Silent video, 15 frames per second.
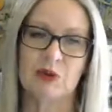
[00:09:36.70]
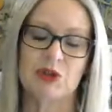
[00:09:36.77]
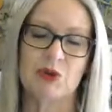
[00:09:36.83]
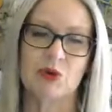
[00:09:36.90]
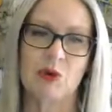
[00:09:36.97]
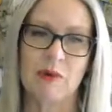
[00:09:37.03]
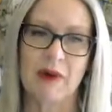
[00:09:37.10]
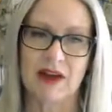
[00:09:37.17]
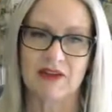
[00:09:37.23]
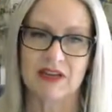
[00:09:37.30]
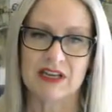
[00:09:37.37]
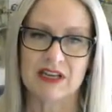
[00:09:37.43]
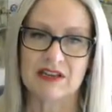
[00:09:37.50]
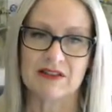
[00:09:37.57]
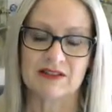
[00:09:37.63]
we talk about
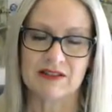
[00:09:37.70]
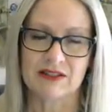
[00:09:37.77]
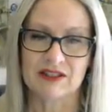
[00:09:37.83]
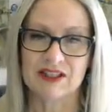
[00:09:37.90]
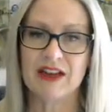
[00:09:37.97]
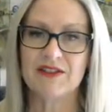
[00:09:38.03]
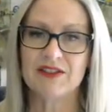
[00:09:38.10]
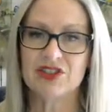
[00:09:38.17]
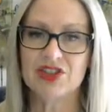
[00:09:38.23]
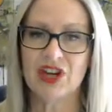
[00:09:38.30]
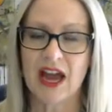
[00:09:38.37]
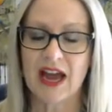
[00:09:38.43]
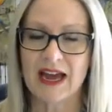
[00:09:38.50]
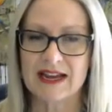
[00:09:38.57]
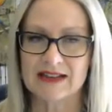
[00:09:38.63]
the Savage
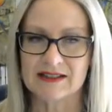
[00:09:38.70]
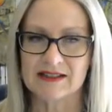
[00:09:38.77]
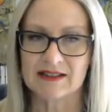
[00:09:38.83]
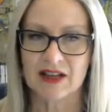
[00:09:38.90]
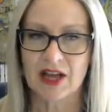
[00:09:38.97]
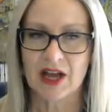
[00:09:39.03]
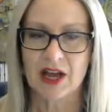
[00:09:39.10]
case.